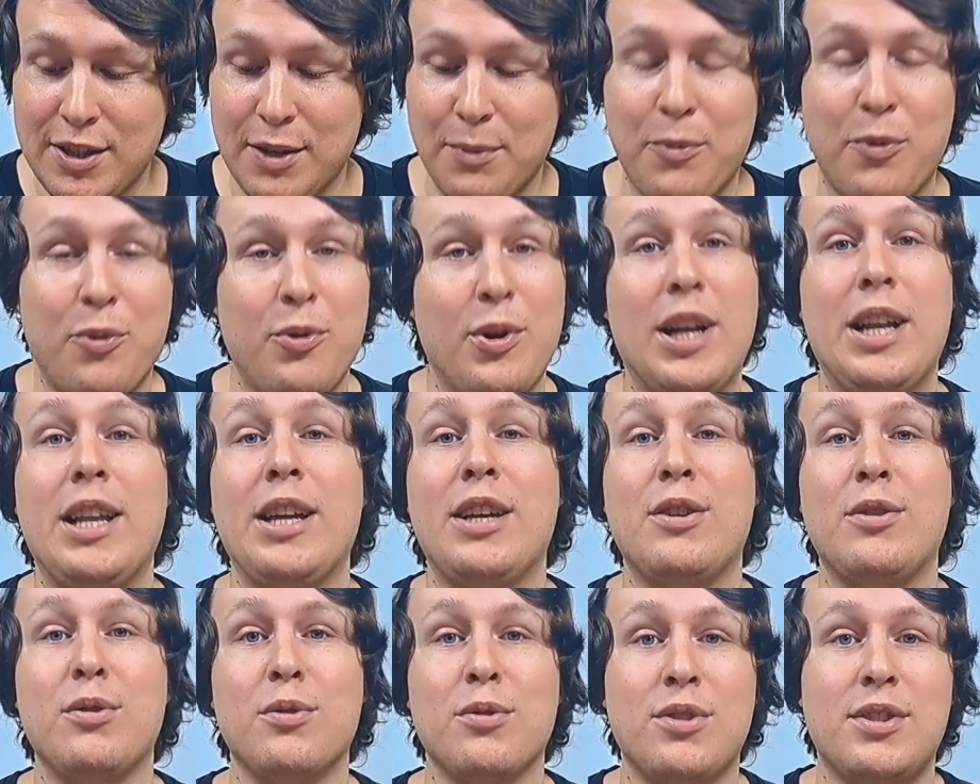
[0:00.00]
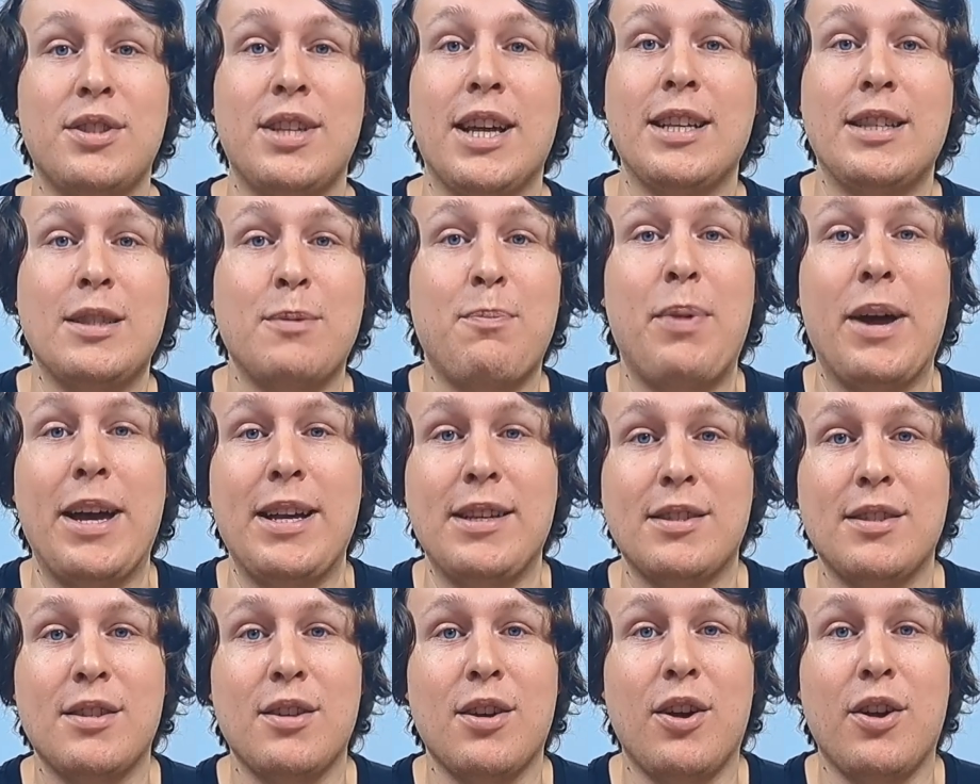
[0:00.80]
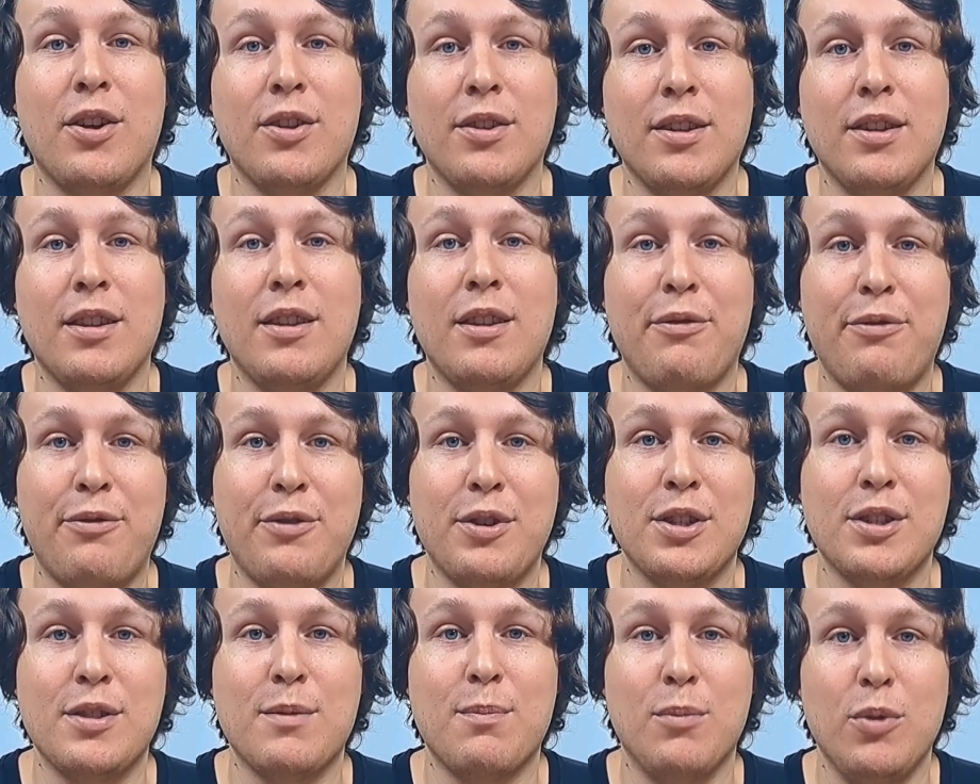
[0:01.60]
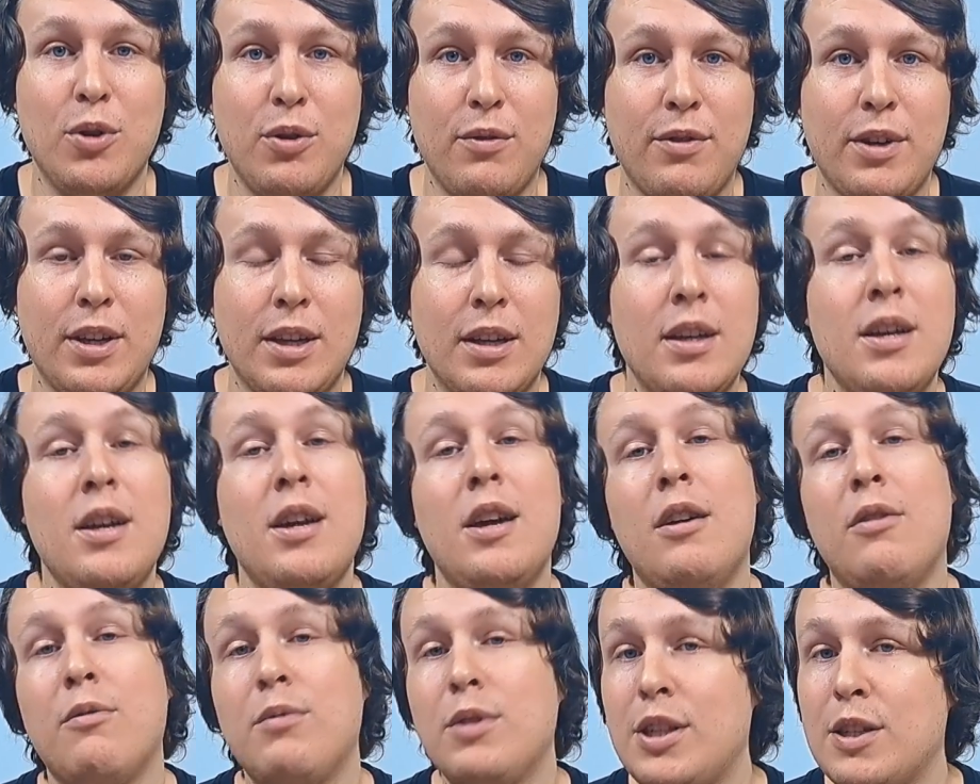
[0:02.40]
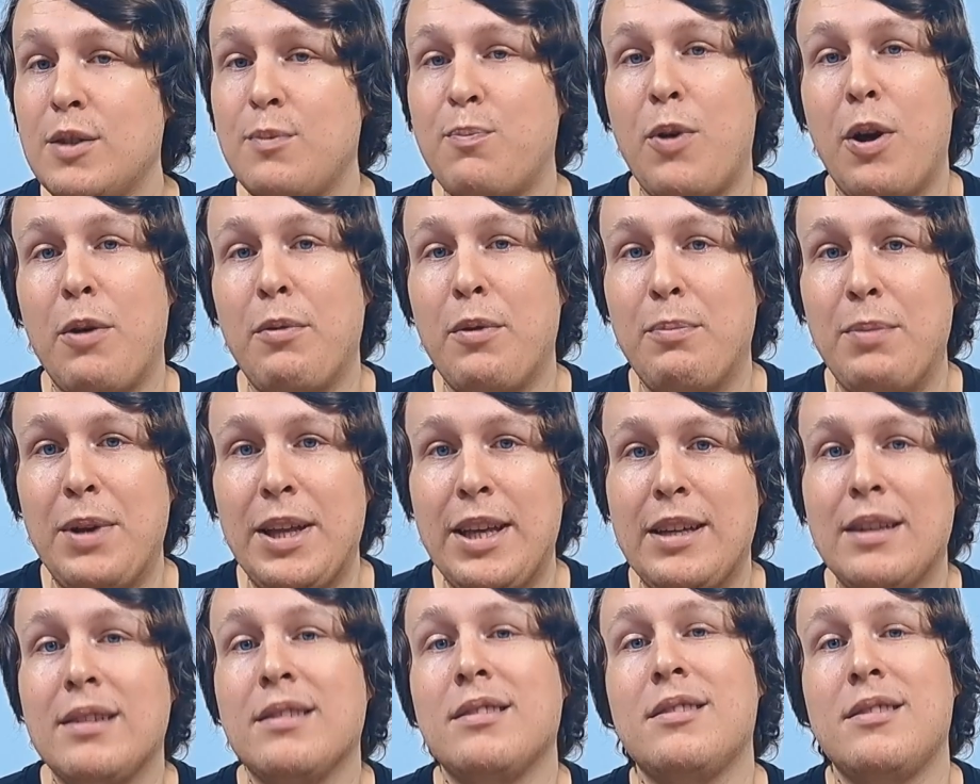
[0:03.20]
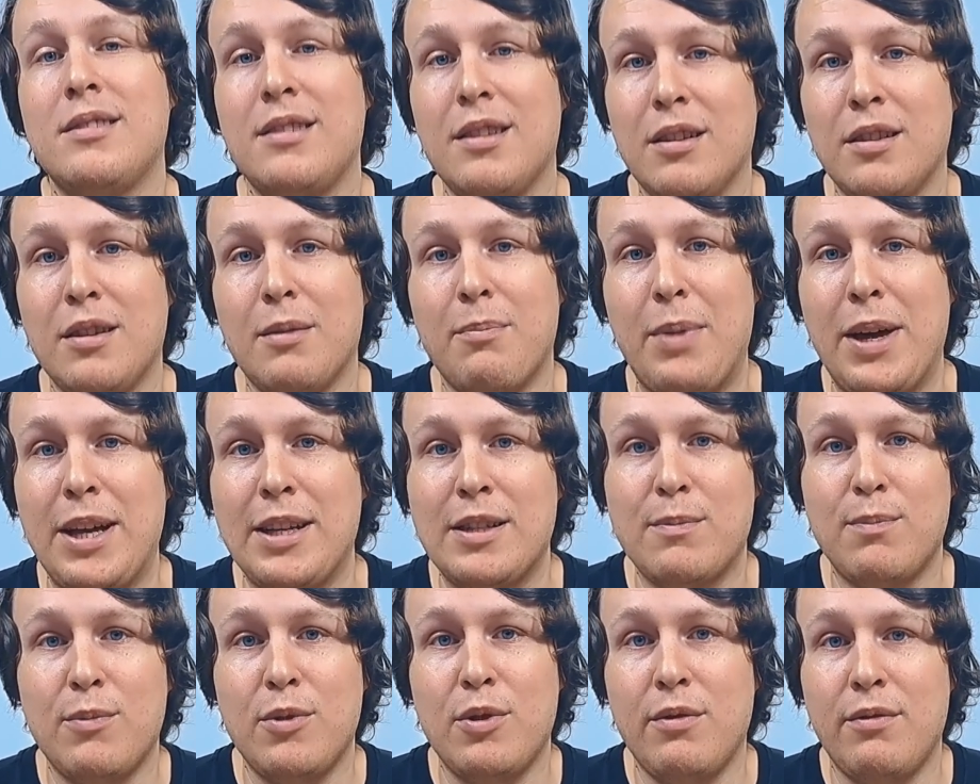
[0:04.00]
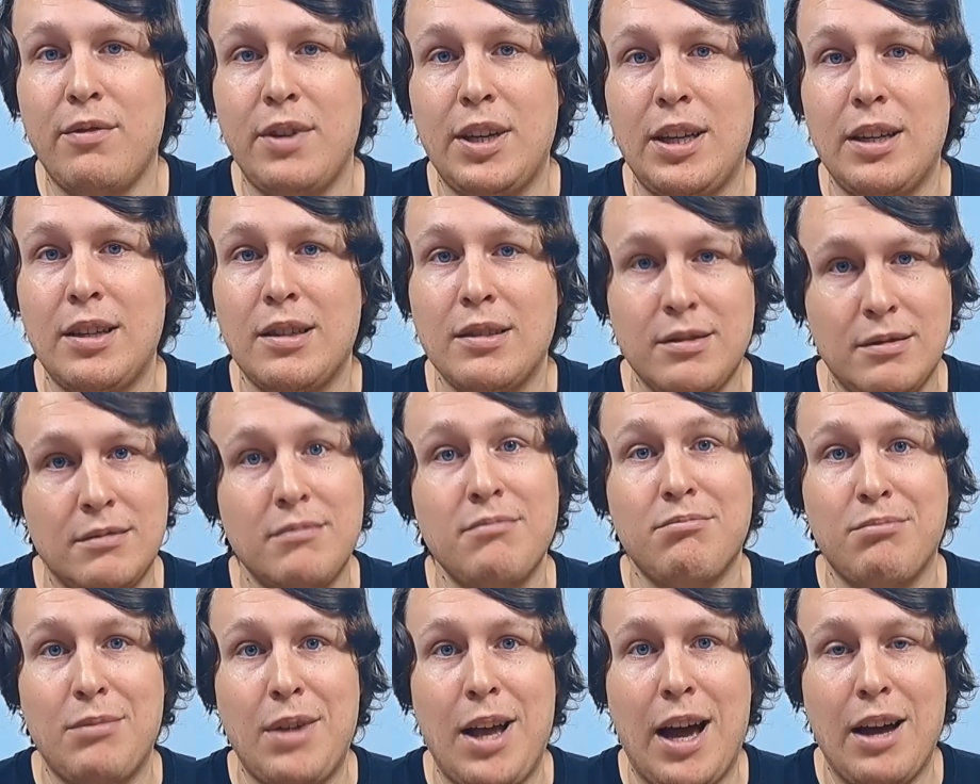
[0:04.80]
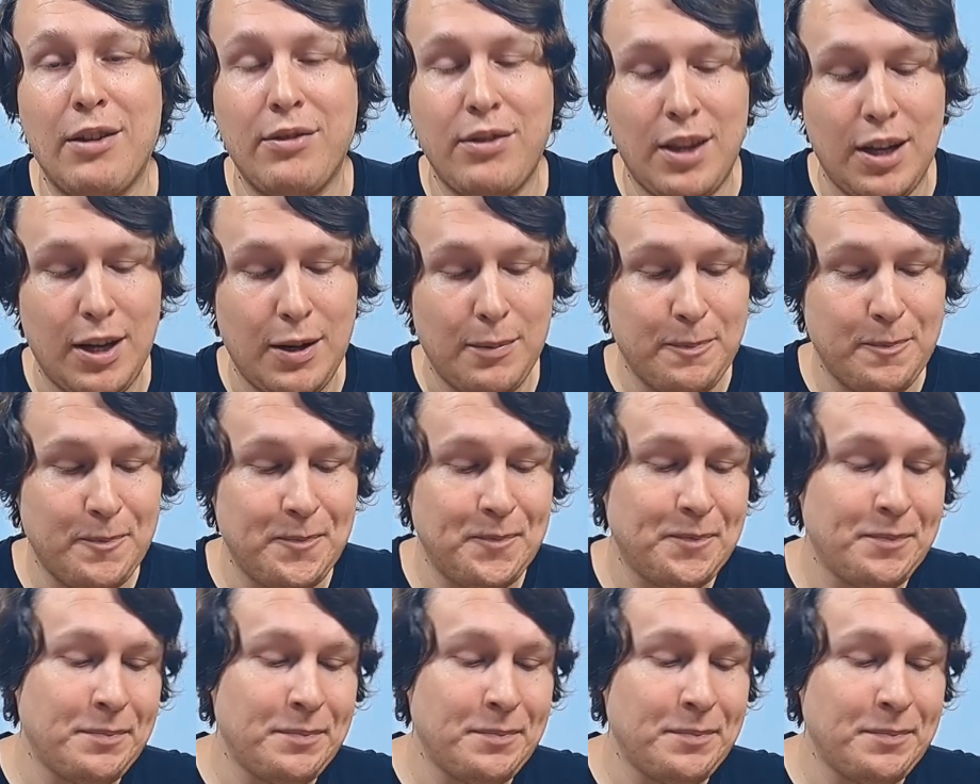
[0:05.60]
some really cool sets based on the first movie, which is probably still the best movie out there.